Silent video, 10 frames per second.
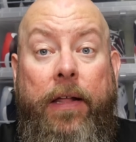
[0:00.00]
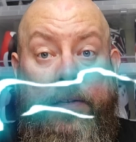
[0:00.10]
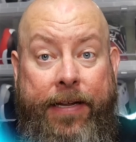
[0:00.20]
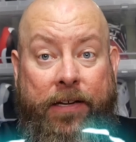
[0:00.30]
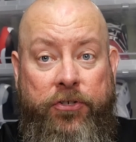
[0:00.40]

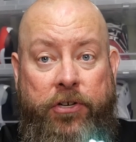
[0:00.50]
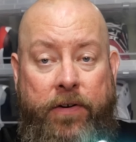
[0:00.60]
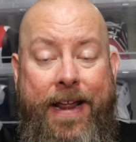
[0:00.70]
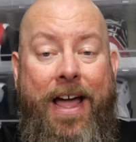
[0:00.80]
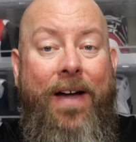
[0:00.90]
Link on the screen
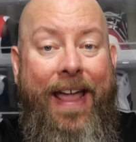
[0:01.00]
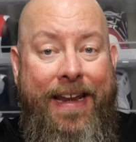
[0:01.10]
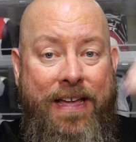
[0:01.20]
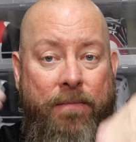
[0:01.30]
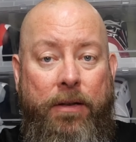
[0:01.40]
right now
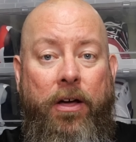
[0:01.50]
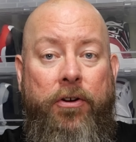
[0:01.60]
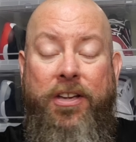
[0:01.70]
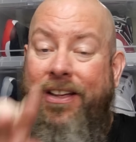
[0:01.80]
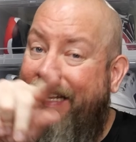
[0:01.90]
and down below.
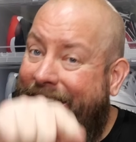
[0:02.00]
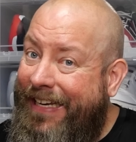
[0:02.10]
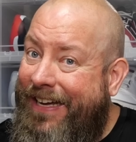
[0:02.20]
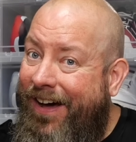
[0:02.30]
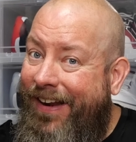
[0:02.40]
You can
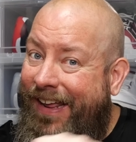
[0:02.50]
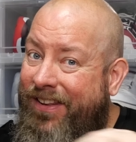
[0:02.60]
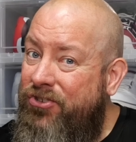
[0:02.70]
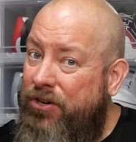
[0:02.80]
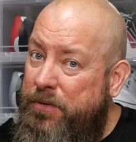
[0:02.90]
click on it in
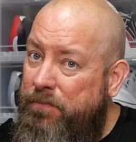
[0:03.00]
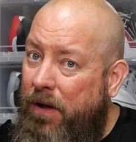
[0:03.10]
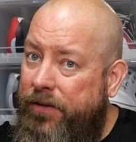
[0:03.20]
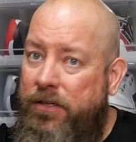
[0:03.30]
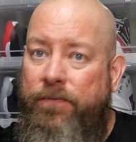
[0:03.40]
the description
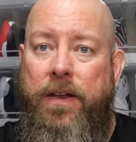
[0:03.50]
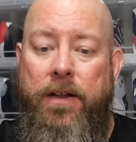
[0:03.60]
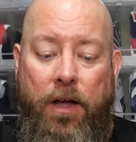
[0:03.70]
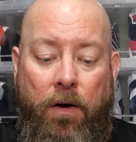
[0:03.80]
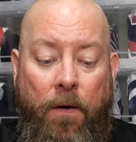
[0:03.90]
box of the
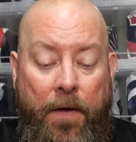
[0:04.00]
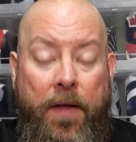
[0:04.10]
video